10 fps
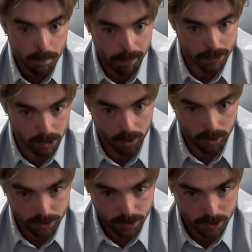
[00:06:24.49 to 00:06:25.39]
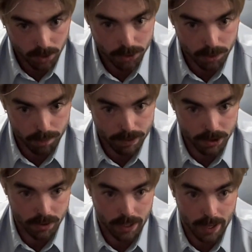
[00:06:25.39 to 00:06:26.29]
But this article does also
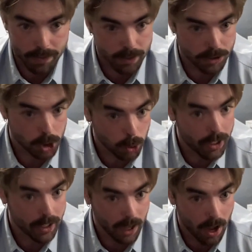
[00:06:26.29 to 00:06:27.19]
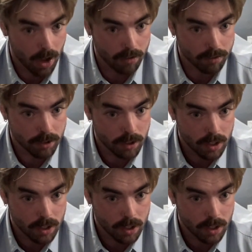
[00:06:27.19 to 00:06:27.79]
mention that the treating of